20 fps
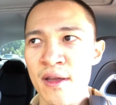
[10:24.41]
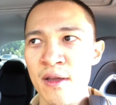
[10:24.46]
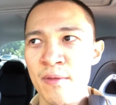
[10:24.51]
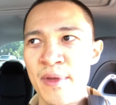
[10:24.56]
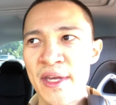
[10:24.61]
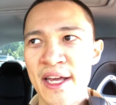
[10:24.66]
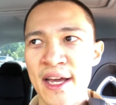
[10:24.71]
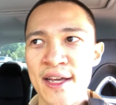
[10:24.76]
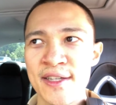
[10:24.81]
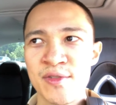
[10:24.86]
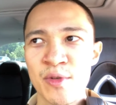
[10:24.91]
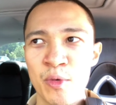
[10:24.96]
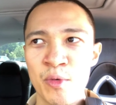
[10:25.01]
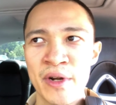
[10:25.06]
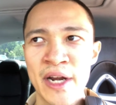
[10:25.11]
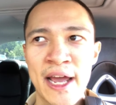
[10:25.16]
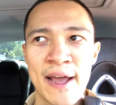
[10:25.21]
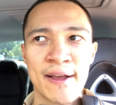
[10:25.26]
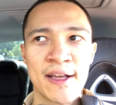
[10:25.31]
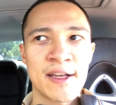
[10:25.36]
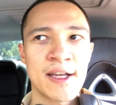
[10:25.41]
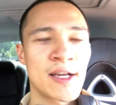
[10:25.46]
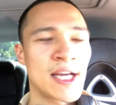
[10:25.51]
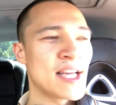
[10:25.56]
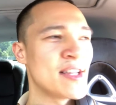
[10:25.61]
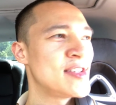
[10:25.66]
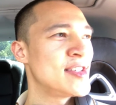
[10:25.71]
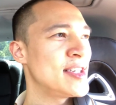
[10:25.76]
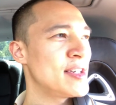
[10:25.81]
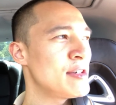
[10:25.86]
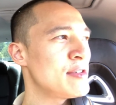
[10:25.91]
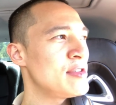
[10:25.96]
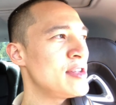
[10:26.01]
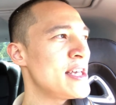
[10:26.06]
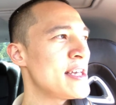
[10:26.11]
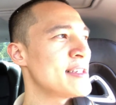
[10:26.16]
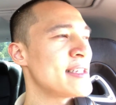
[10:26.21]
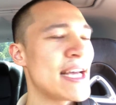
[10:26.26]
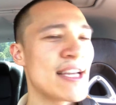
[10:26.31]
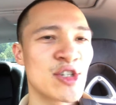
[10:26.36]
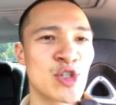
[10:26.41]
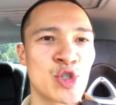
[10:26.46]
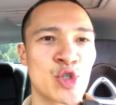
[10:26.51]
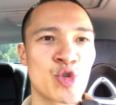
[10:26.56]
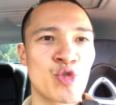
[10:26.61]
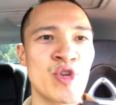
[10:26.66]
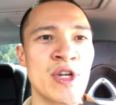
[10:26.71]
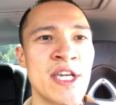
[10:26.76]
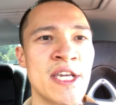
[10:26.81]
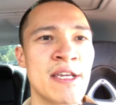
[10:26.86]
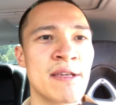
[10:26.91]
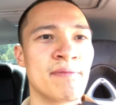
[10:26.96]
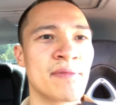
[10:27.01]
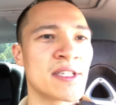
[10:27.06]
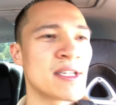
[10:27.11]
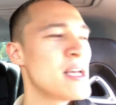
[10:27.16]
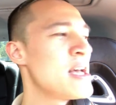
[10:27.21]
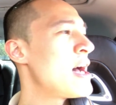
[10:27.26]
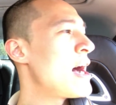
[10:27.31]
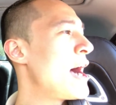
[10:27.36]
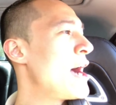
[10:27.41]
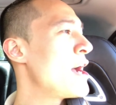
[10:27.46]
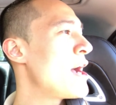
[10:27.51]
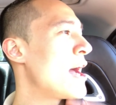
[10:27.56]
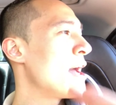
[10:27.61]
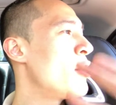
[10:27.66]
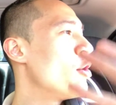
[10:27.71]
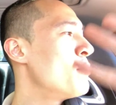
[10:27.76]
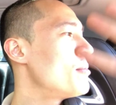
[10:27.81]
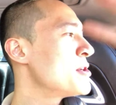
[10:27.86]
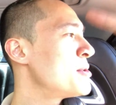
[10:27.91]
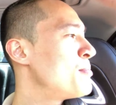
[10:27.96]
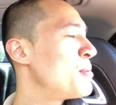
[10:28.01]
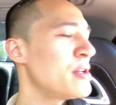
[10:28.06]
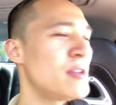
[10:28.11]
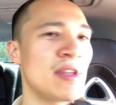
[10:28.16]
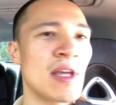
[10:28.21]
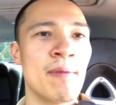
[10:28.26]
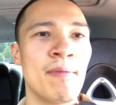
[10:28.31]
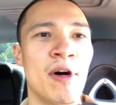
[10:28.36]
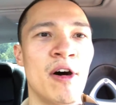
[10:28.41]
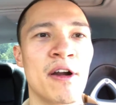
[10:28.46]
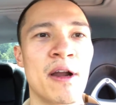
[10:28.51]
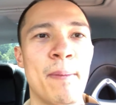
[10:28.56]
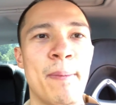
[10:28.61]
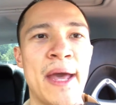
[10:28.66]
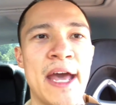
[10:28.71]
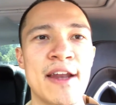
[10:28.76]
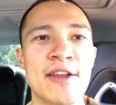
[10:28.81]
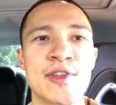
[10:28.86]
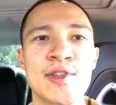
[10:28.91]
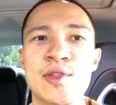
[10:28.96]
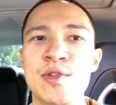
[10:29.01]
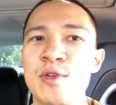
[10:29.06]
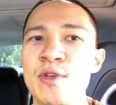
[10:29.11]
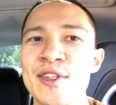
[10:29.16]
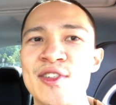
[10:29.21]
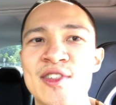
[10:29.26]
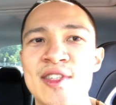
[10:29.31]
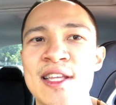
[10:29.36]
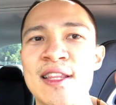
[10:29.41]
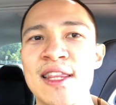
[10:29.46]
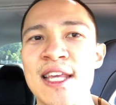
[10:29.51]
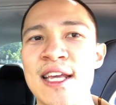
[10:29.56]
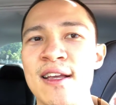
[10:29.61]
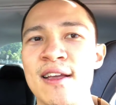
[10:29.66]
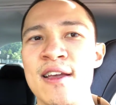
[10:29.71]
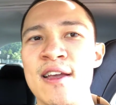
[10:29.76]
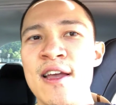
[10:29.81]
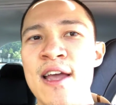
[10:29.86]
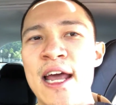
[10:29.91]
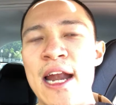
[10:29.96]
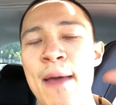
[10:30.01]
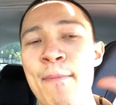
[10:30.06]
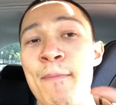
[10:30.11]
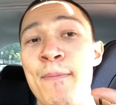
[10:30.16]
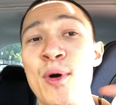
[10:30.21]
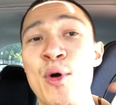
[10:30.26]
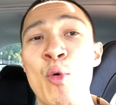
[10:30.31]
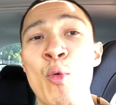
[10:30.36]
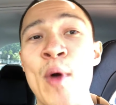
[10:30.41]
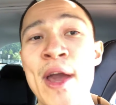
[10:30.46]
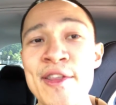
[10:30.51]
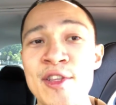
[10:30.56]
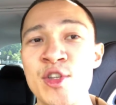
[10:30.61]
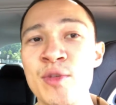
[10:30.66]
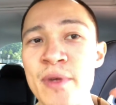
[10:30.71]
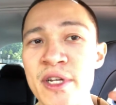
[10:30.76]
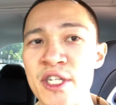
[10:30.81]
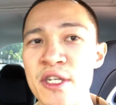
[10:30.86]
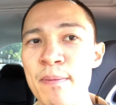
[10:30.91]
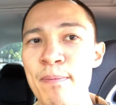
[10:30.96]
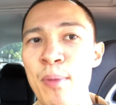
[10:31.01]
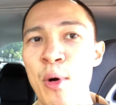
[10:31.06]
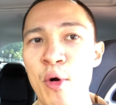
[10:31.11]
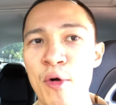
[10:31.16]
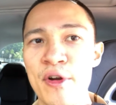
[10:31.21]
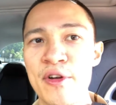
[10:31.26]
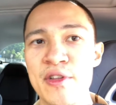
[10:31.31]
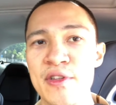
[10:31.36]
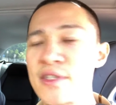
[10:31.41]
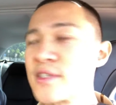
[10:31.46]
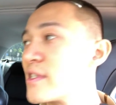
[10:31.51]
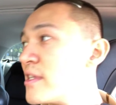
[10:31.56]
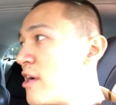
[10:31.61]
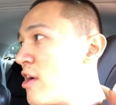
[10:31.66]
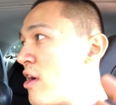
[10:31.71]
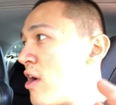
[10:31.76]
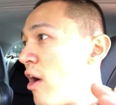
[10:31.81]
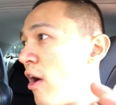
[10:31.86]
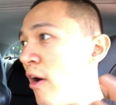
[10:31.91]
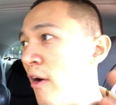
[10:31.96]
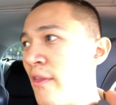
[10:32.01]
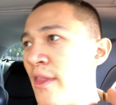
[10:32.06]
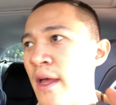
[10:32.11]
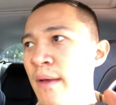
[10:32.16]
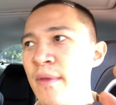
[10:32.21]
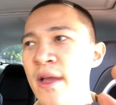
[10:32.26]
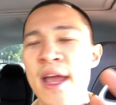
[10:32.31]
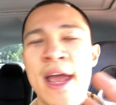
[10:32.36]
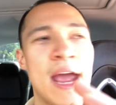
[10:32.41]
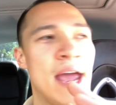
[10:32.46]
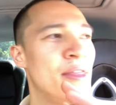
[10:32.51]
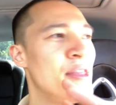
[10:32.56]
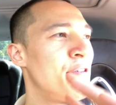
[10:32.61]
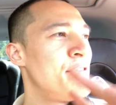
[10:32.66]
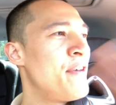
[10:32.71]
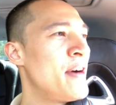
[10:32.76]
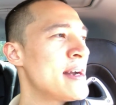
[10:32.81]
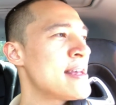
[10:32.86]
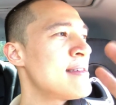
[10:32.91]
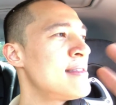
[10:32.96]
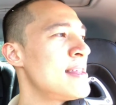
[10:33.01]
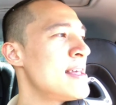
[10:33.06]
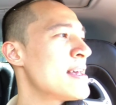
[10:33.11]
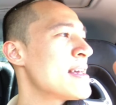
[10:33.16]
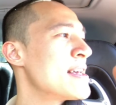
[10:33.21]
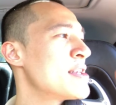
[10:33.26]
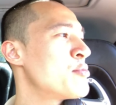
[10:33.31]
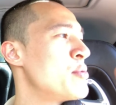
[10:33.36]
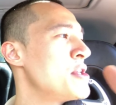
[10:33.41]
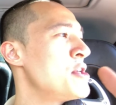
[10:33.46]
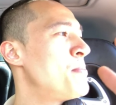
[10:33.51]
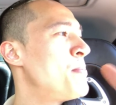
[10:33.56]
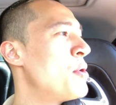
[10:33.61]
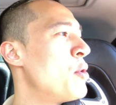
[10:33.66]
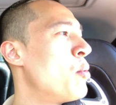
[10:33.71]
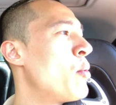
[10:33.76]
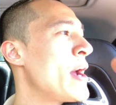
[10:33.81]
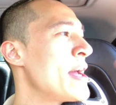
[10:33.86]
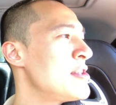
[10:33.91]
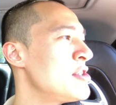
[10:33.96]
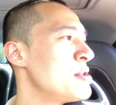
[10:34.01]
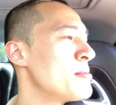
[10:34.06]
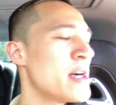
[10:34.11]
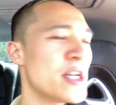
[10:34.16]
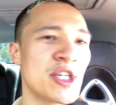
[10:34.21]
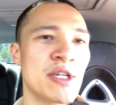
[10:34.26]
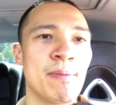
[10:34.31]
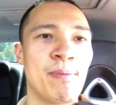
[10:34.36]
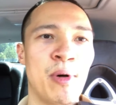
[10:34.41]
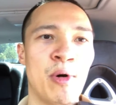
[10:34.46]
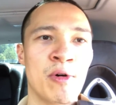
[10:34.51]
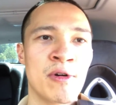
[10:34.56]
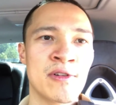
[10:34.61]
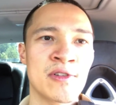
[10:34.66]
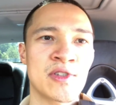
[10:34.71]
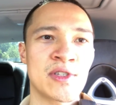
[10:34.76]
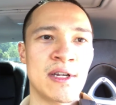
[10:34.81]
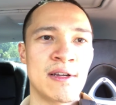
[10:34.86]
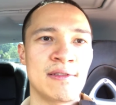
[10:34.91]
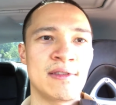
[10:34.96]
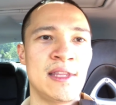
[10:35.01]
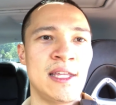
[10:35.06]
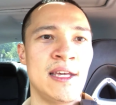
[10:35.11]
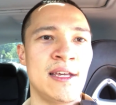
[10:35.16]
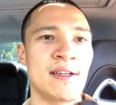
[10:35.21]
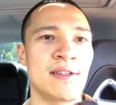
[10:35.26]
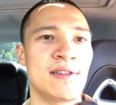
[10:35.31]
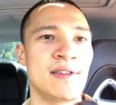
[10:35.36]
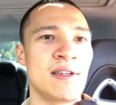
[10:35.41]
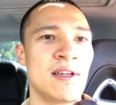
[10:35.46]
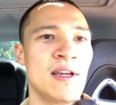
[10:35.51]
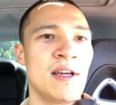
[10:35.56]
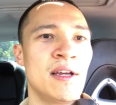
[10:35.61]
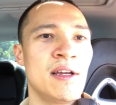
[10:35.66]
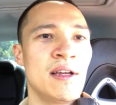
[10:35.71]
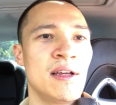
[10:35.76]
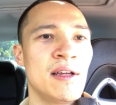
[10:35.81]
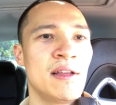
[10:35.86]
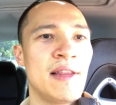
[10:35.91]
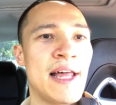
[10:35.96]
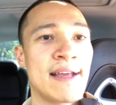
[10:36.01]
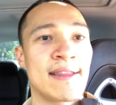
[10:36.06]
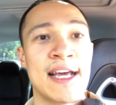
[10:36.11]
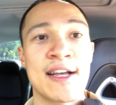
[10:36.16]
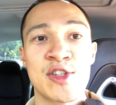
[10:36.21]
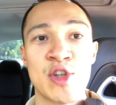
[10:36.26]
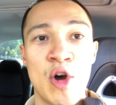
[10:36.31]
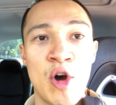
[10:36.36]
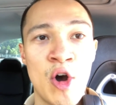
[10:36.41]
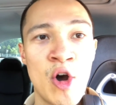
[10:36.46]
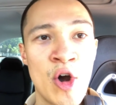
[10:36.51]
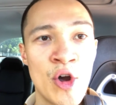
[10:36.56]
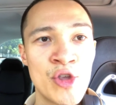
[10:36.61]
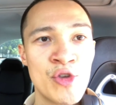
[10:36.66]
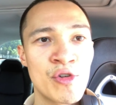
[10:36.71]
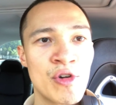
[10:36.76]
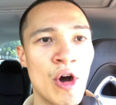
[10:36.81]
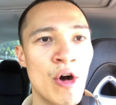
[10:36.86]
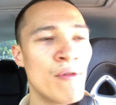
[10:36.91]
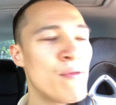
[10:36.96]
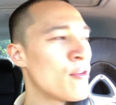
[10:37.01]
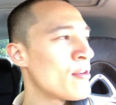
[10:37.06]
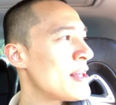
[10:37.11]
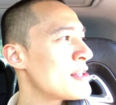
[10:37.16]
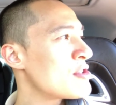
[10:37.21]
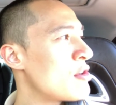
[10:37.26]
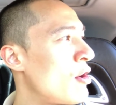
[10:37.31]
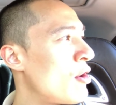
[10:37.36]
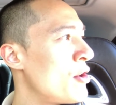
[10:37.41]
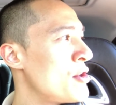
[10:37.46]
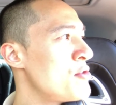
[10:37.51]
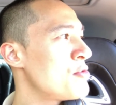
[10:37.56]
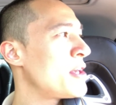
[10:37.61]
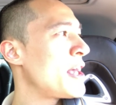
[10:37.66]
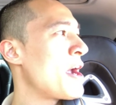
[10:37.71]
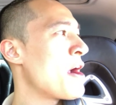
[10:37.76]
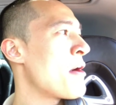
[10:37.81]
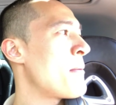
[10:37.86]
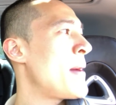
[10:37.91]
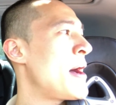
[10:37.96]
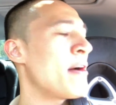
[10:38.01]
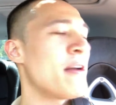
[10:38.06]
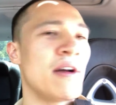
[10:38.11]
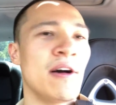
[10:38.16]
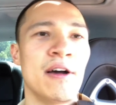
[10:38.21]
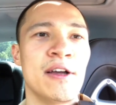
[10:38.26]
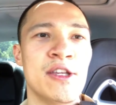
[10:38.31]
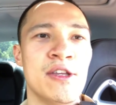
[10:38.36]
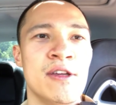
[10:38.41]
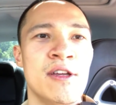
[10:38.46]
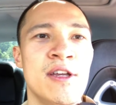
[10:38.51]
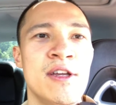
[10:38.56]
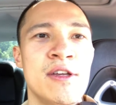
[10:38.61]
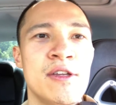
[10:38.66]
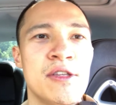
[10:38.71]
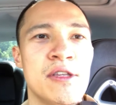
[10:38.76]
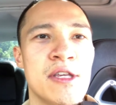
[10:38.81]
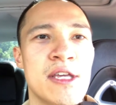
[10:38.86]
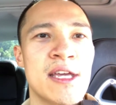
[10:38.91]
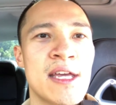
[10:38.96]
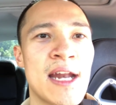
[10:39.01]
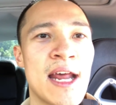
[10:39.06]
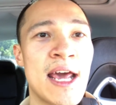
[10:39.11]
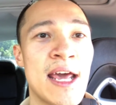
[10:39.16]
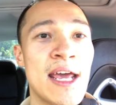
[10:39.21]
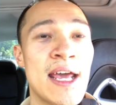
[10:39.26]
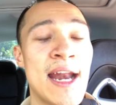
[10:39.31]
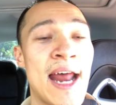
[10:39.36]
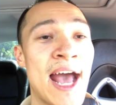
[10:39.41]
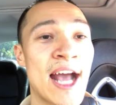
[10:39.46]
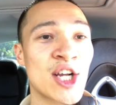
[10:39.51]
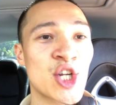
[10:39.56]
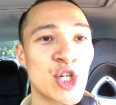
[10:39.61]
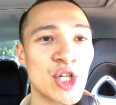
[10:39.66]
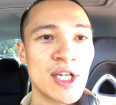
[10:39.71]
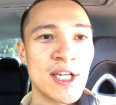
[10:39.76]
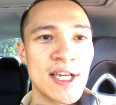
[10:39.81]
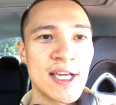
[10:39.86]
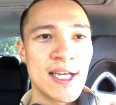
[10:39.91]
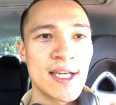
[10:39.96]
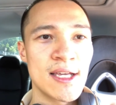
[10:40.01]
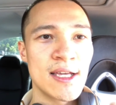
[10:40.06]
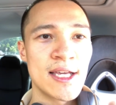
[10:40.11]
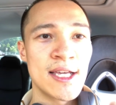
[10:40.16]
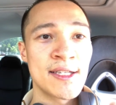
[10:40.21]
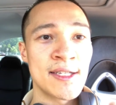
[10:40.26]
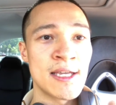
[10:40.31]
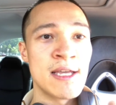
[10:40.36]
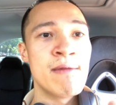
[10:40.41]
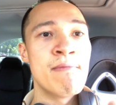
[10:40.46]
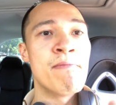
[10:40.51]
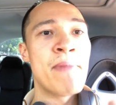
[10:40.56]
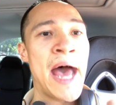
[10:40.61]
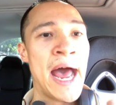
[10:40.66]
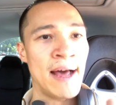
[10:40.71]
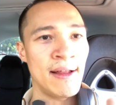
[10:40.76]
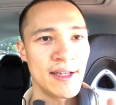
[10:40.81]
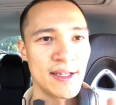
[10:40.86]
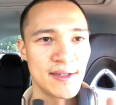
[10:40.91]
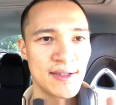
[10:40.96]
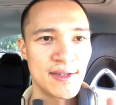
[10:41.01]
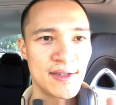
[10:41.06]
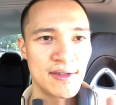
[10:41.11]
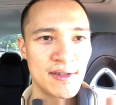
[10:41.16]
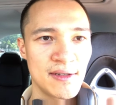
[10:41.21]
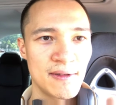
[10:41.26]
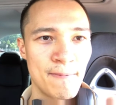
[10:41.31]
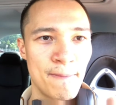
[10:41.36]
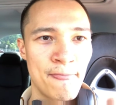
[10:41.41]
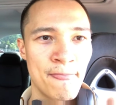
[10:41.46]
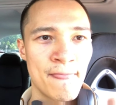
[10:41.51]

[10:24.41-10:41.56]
Because when I consider things as dreams, I almost put them on a pedestal and think, and I put way too much importance on them. And the funny thing is, when you put way too much importance on things, like that's all you go for, that's all you care about, it actually is imbalanced.